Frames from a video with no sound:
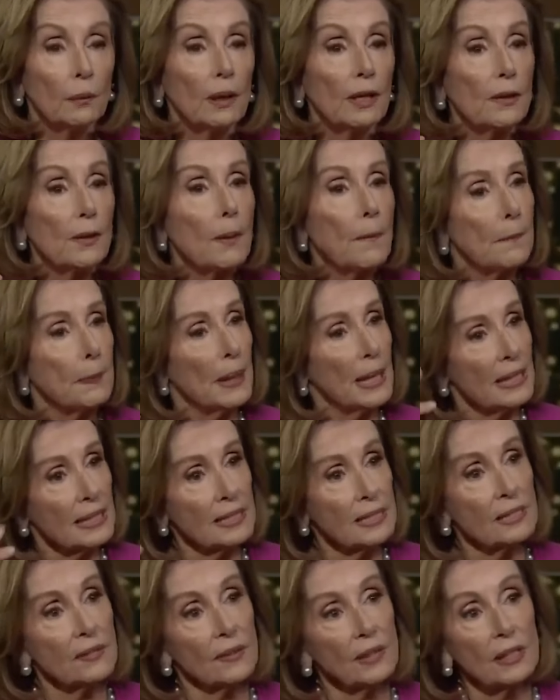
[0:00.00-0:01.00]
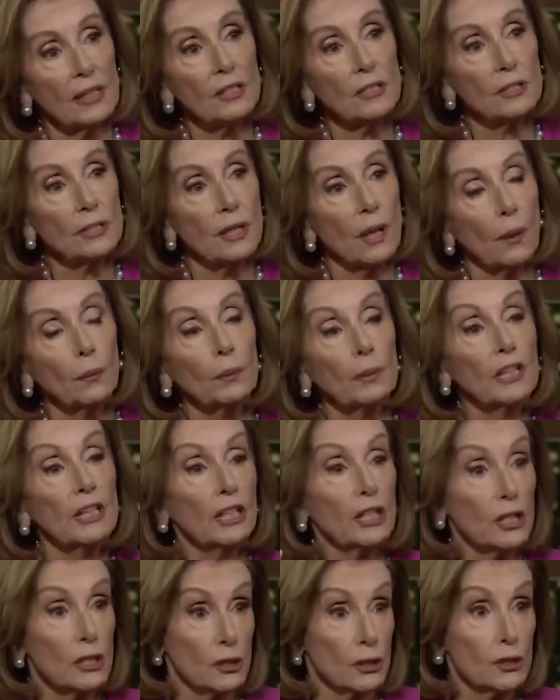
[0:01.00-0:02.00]
One of the best things that we
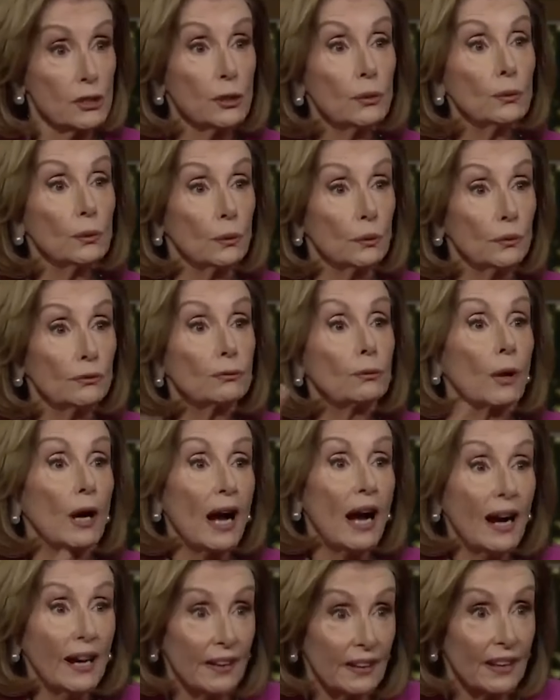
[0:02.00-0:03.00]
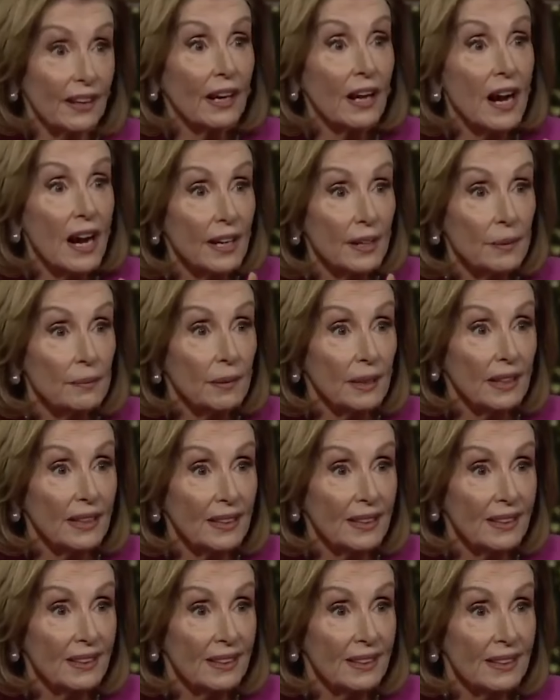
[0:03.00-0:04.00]
can do for our economy
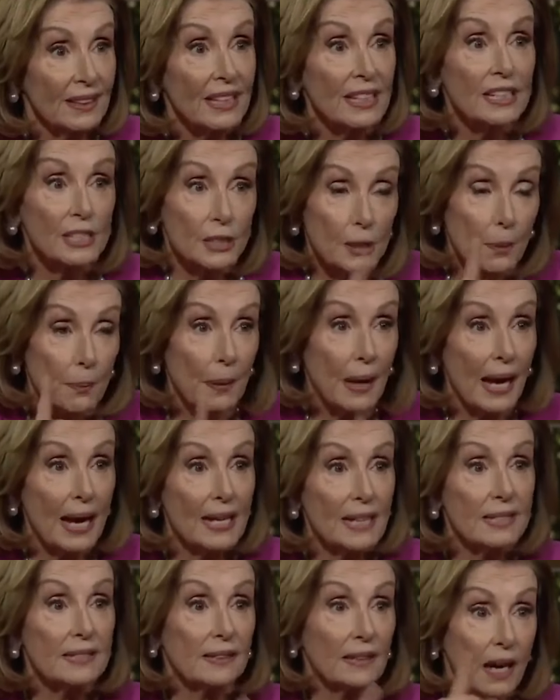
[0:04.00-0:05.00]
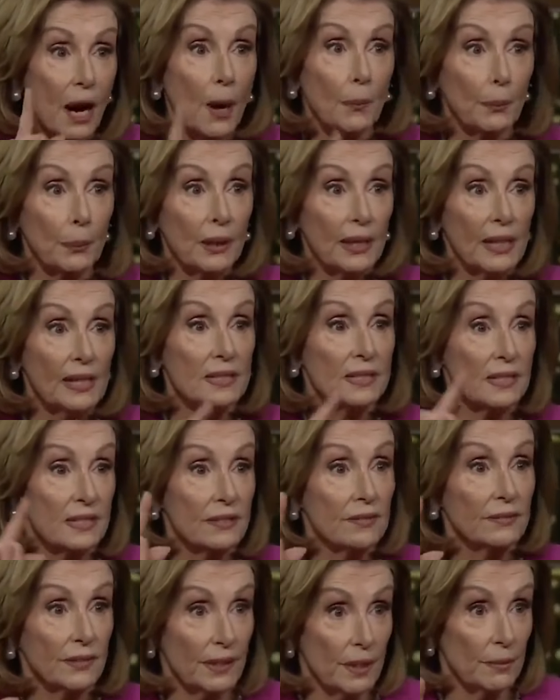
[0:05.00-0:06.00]
is to pass
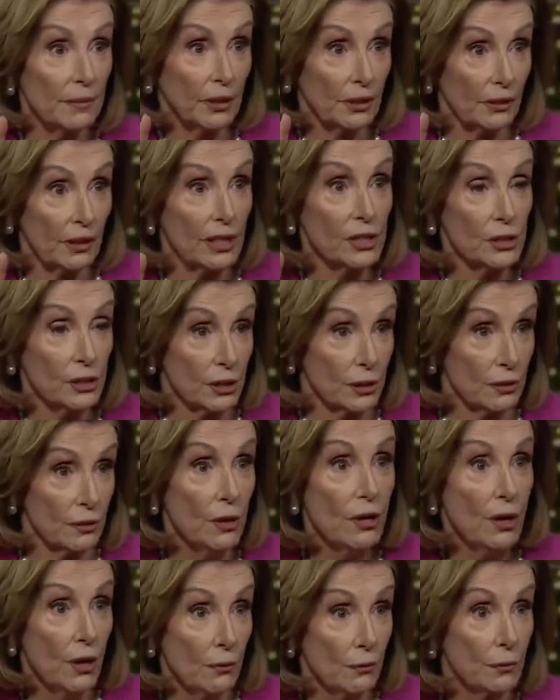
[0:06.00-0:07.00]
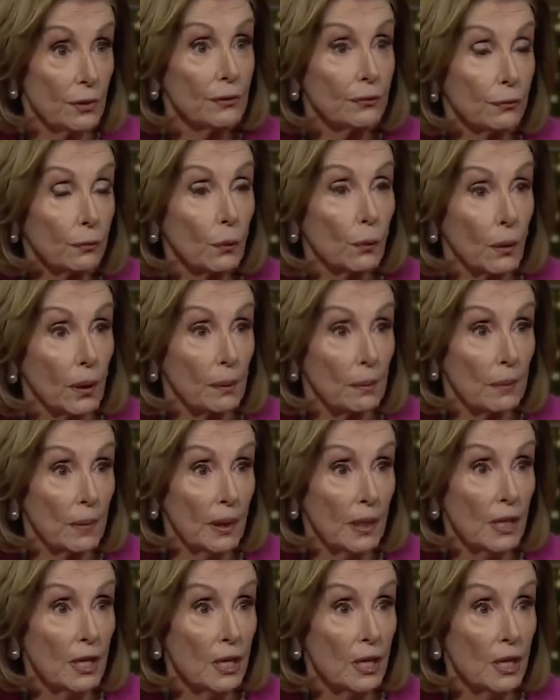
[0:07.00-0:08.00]
comprehensive immigration reform.